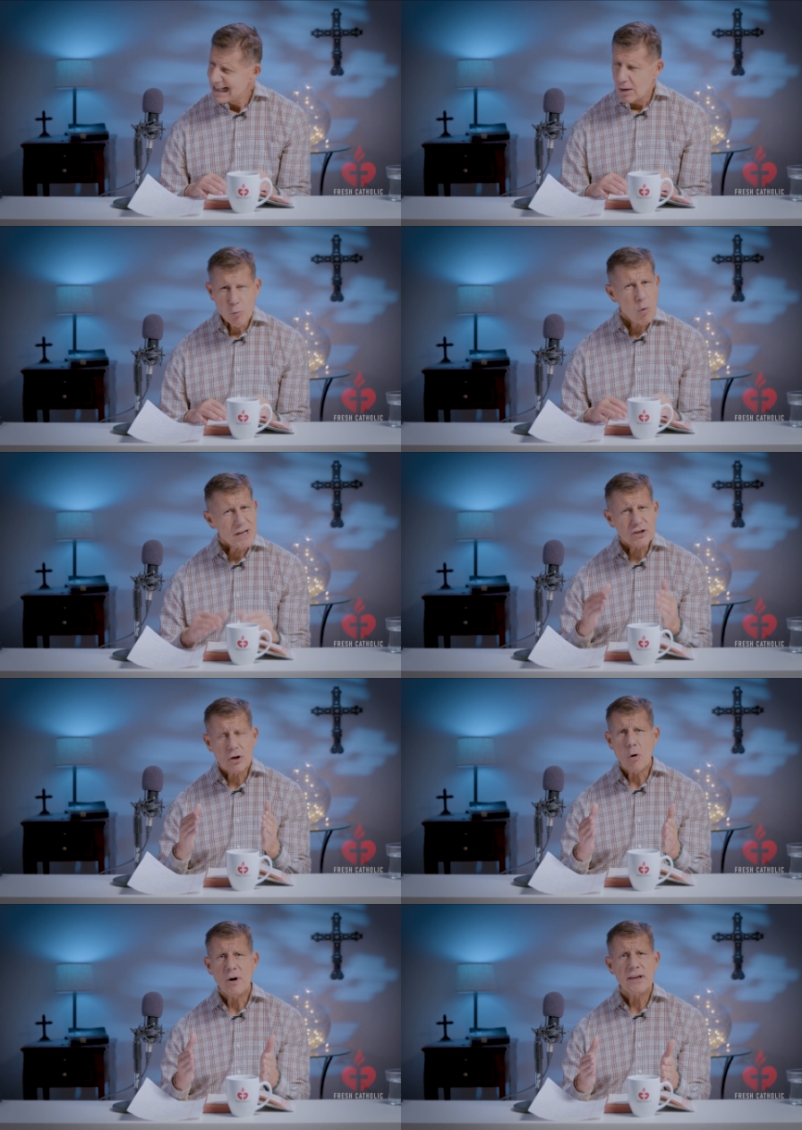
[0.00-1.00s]
What's
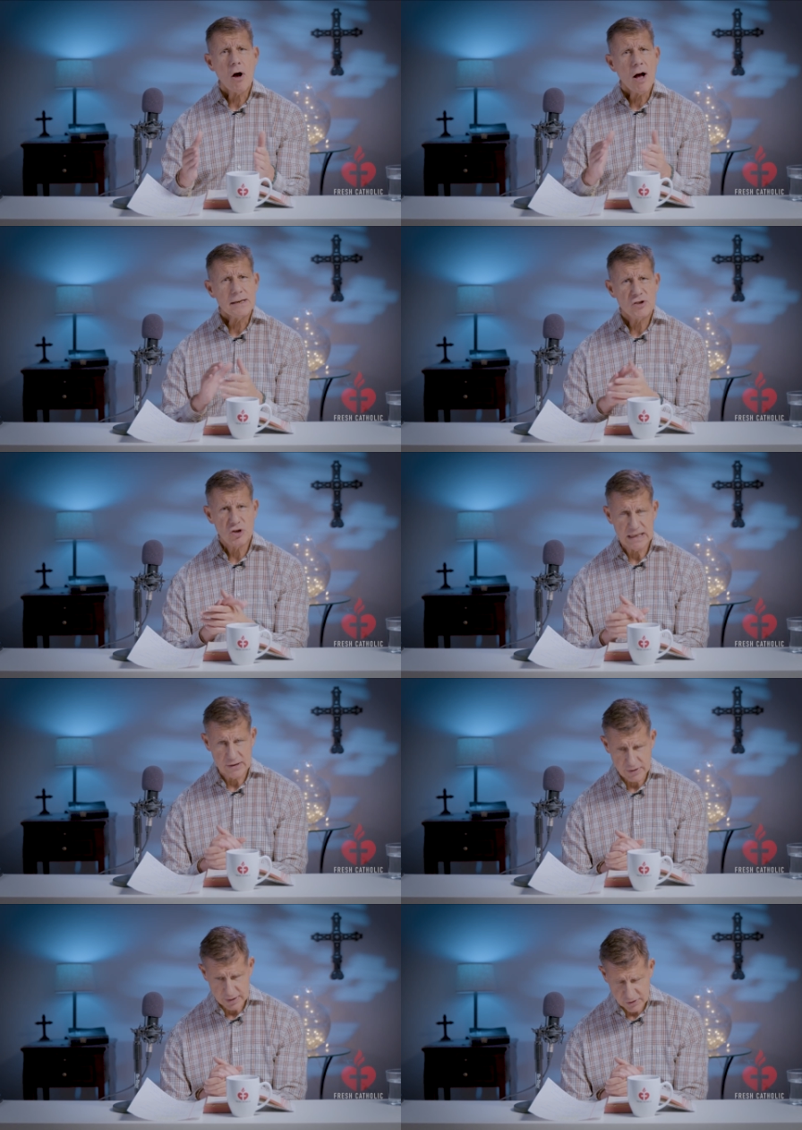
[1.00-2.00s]
going on,
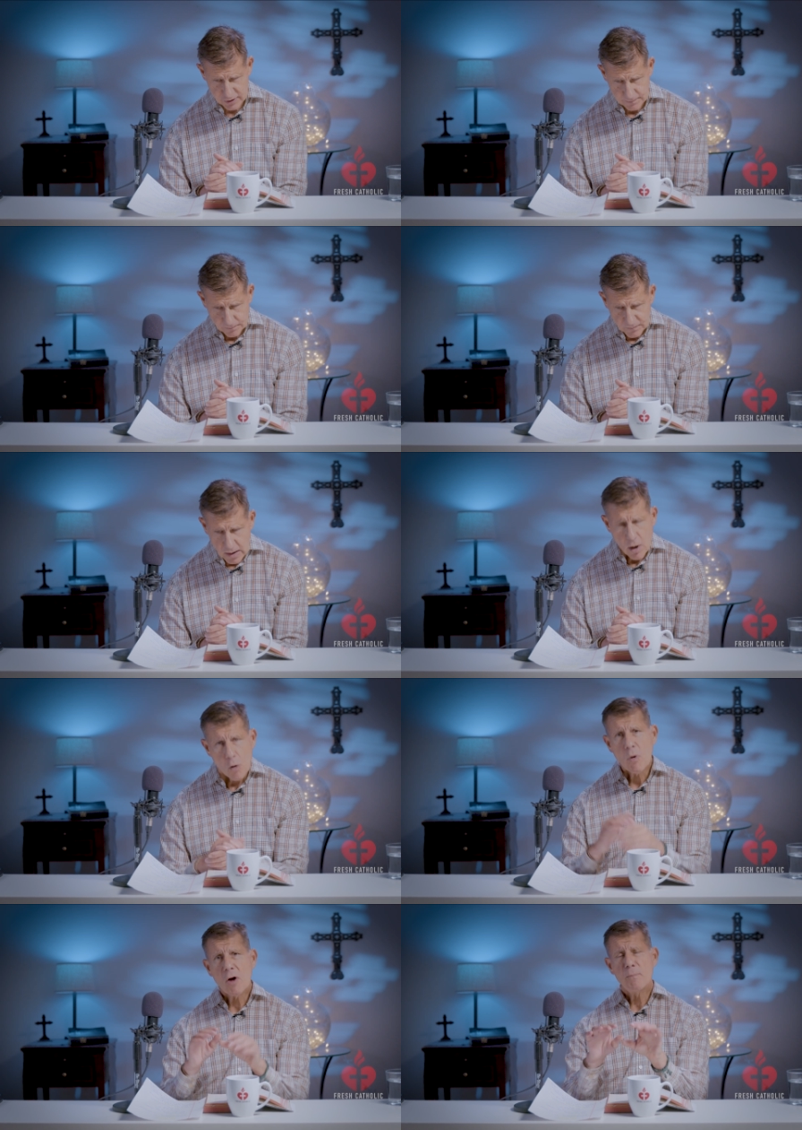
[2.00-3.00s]
Jesus?
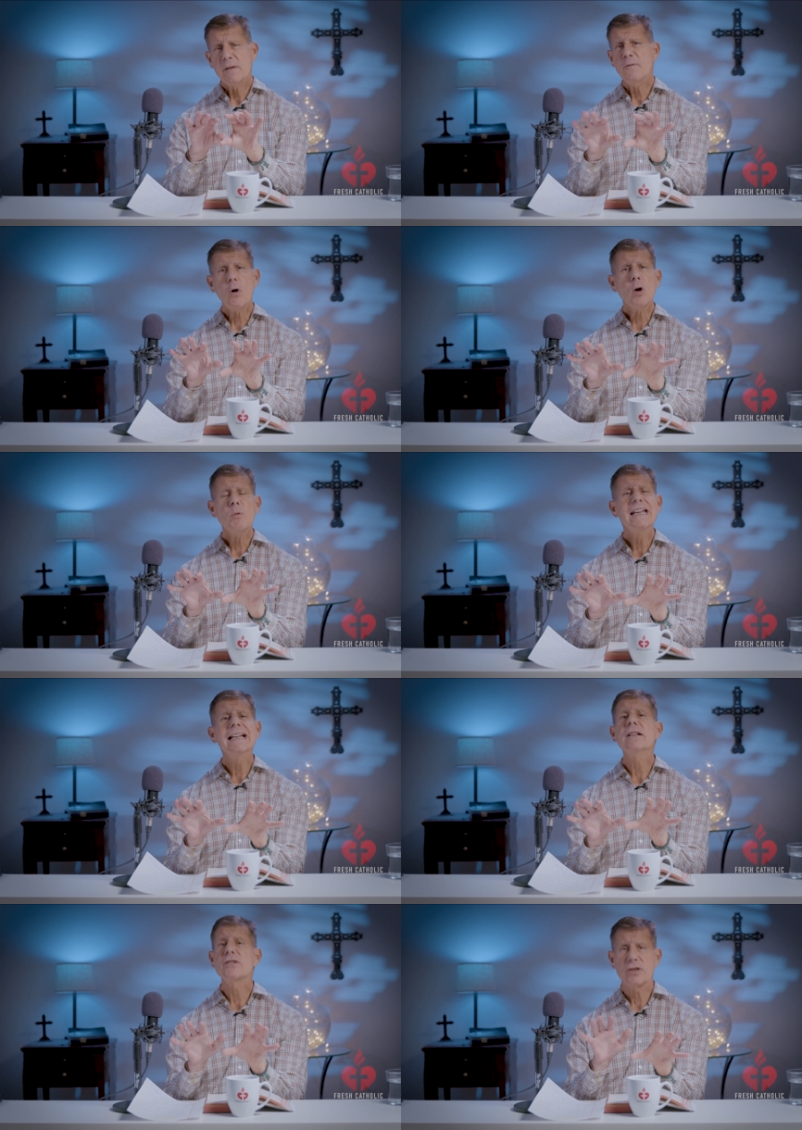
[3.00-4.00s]
Well, before we
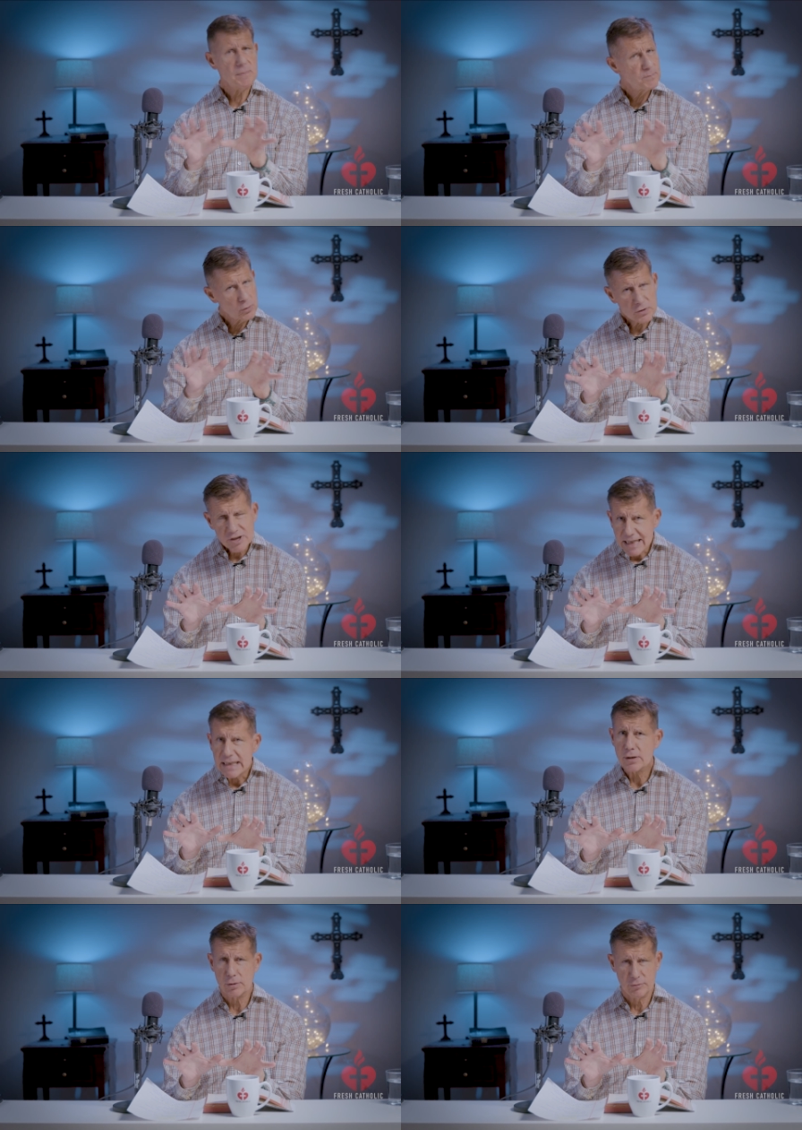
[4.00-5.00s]
get into the
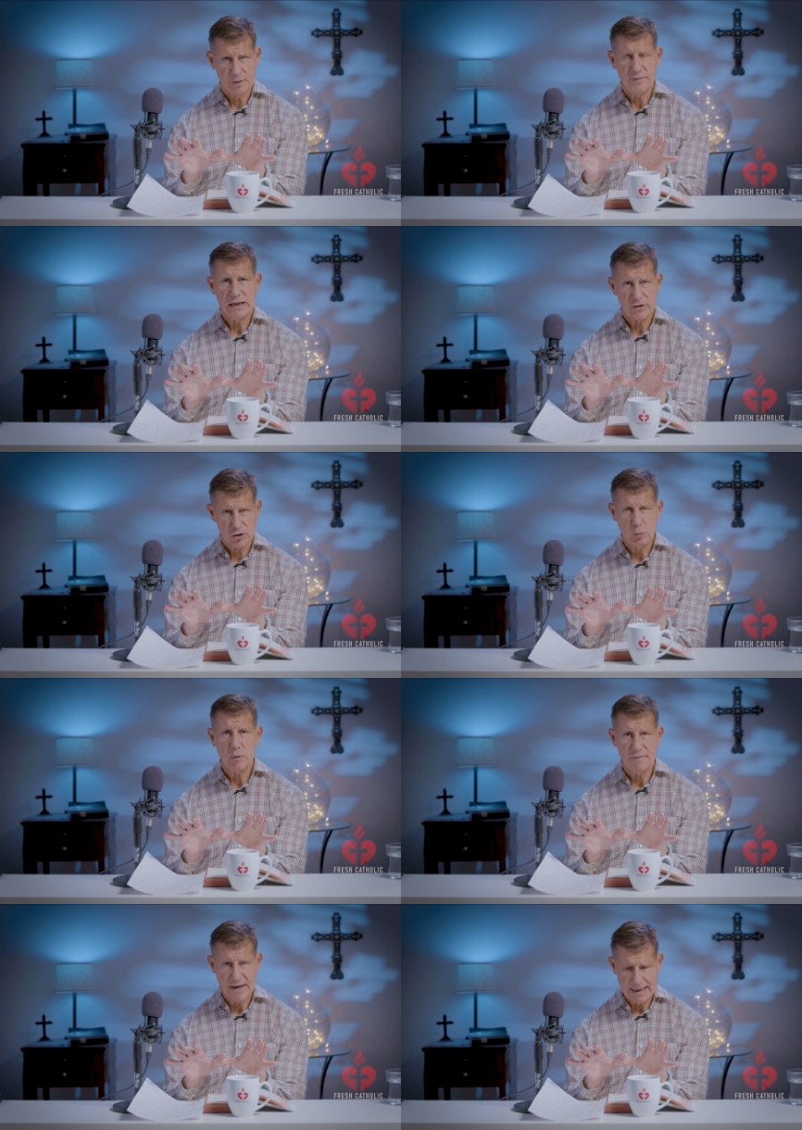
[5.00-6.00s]
particulars of these two
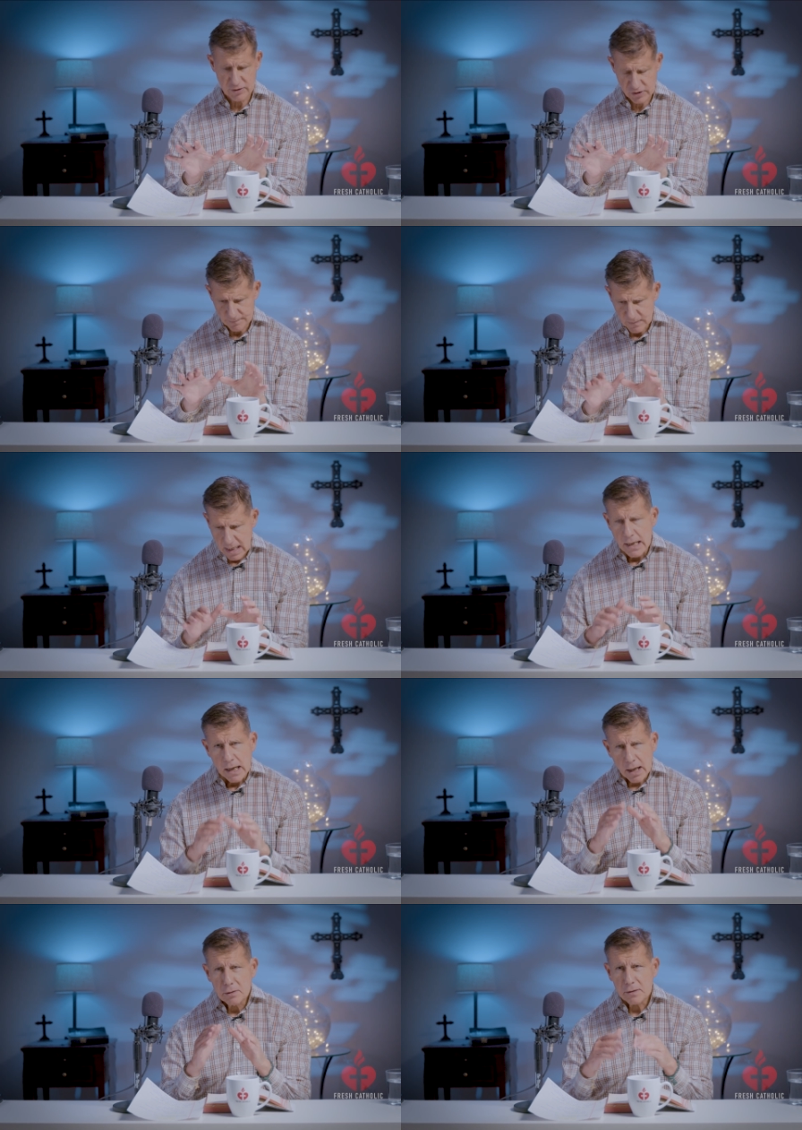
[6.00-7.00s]
events,
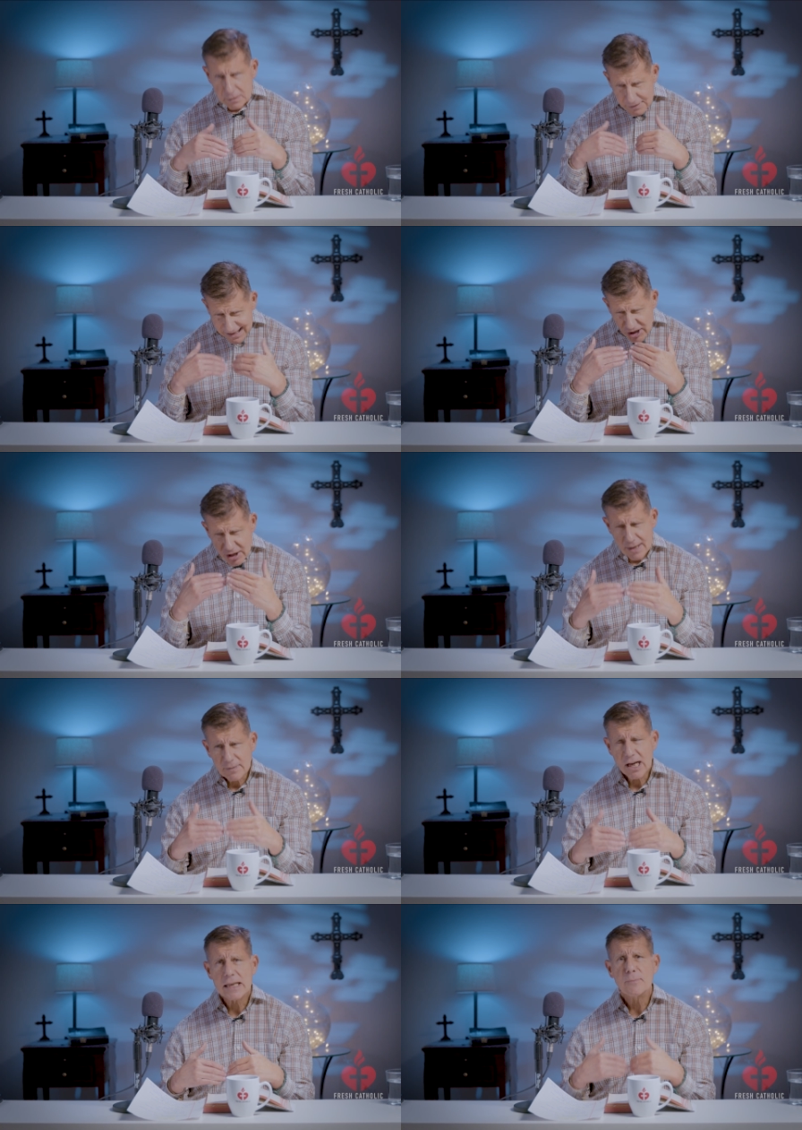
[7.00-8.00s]
let's
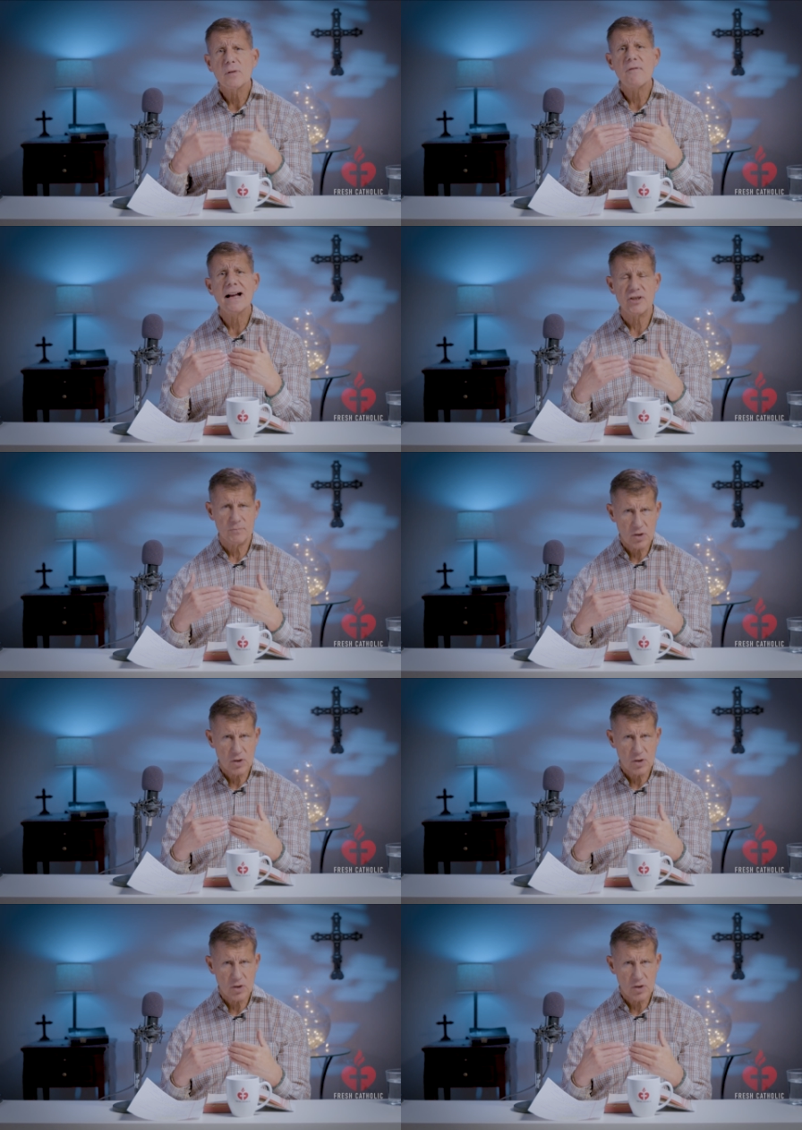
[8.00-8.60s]
kind of provide some